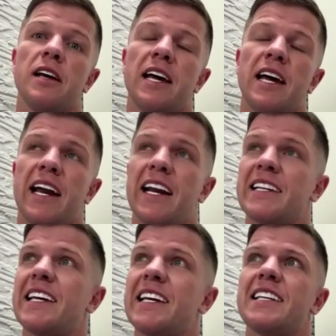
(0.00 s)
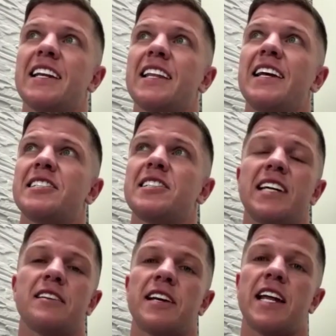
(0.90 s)
And at the end of the day, this is the
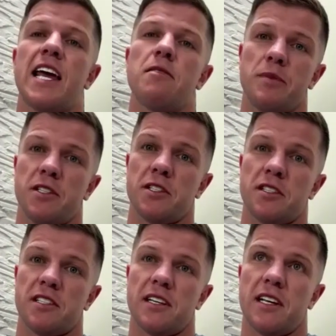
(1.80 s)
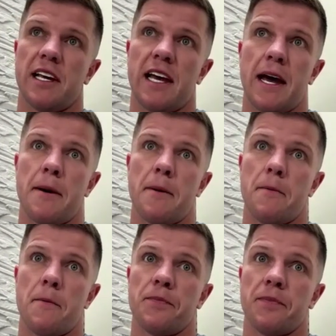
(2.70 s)
entertainment business,
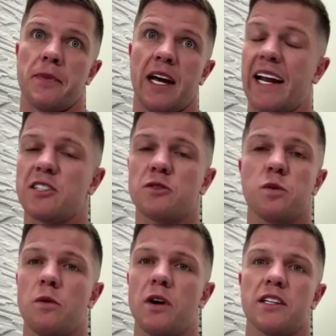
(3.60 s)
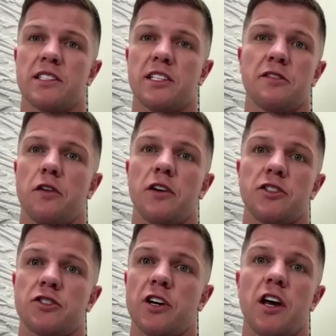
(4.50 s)
and that's why we got this fight
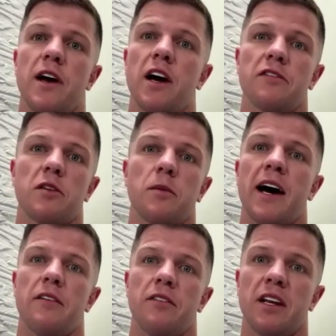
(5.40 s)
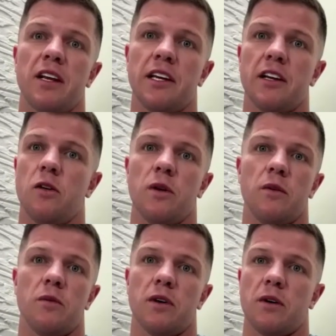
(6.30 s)
straight away off the bat of it. You know,
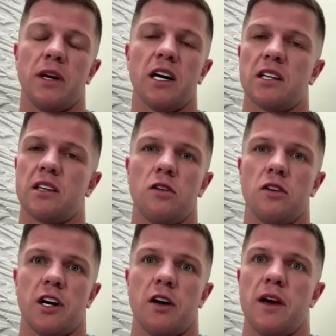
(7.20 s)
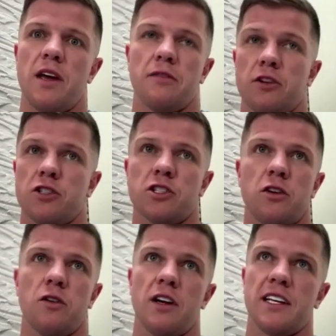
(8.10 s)
we got the call straight away for a show
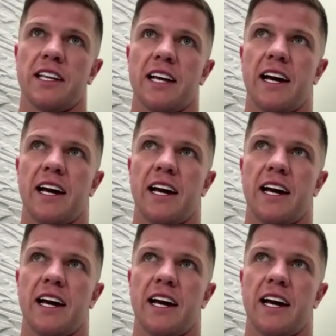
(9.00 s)
like that, and